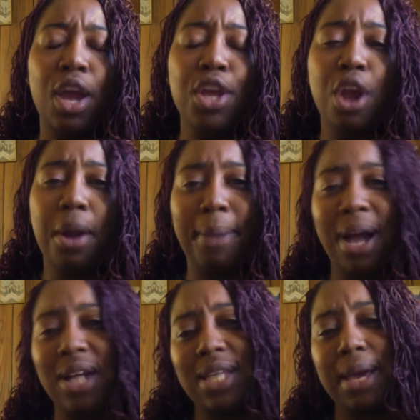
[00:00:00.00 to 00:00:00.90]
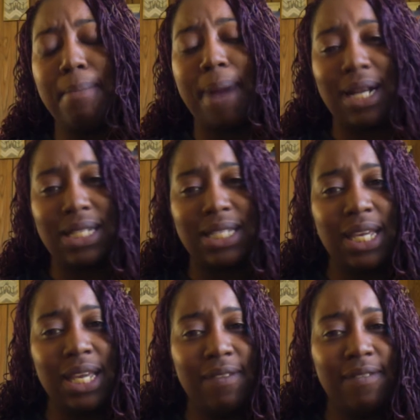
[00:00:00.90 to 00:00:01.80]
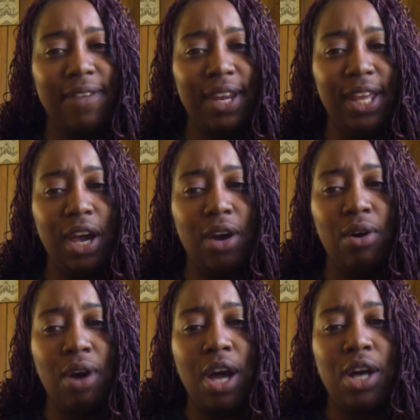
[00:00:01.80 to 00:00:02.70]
yarn box unboxing video,